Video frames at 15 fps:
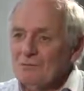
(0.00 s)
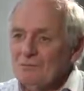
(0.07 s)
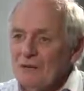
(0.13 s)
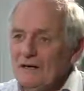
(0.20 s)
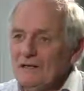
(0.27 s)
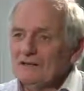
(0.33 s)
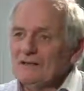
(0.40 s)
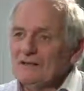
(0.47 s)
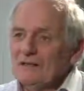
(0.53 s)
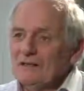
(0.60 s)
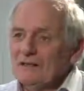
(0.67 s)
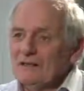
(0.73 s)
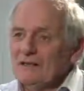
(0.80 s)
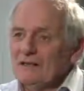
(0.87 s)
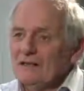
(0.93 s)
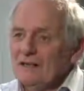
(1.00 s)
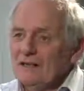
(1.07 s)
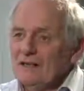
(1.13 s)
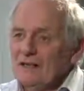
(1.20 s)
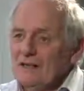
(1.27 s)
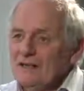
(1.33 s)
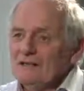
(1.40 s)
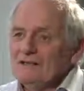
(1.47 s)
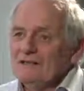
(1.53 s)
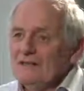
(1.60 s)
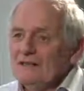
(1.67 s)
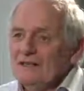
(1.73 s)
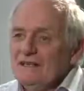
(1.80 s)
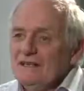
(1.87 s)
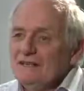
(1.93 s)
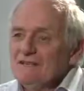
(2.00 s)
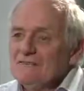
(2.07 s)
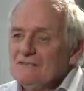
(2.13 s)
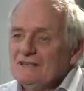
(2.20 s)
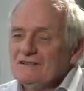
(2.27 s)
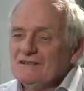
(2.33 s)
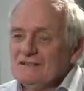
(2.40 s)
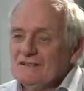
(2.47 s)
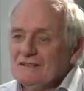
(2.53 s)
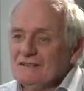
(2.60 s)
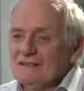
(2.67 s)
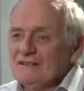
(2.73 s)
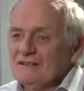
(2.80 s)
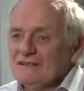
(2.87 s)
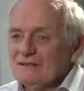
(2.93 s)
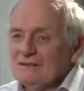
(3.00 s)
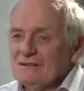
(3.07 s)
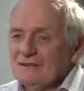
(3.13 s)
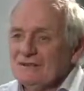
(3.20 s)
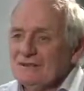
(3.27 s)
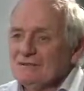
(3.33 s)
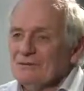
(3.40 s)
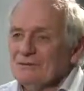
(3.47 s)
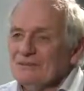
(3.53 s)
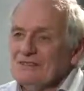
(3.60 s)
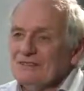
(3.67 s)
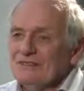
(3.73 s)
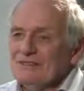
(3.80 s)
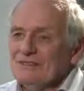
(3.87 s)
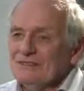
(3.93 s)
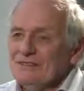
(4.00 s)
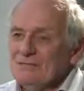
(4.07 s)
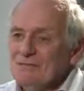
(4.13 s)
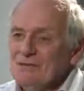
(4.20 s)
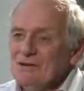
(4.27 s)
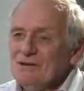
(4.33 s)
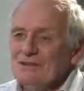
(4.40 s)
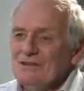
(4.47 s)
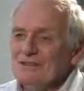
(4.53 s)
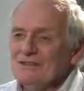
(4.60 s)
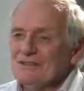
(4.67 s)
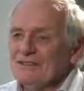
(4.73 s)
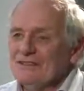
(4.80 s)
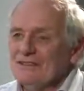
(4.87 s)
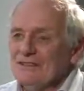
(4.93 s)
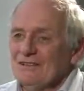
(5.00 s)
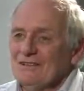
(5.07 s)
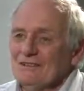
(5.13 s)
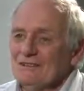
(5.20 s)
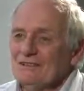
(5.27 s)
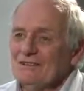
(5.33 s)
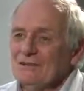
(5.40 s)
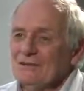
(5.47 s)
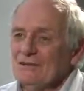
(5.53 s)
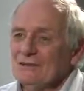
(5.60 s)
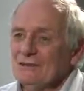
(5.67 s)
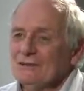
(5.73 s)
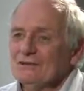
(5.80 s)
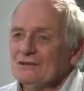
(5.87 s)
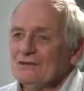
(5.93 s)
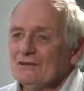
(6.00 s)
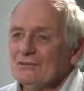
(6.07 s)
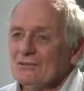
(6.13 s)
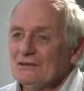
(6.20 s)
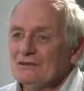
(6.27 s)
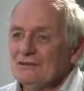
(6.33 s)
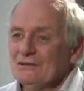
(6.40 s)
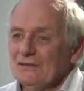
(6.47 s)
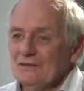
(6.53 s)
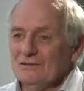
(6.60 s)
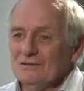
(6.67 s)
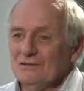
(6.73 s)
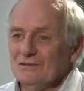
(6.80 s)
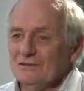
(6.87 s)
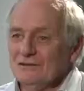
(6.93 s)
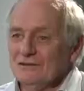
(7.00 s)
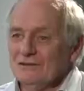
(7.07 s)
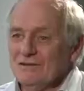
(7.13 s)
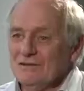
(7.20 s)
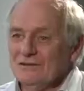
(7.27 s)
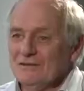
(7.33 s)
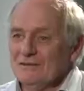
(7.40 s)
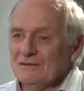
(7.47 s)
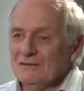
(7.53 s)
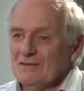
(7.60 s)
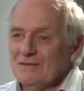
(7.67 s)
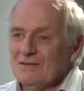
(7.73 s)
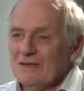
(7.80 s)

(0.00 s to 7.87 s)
But in the recent years, what has emerged are the so-called multifactorial diseases,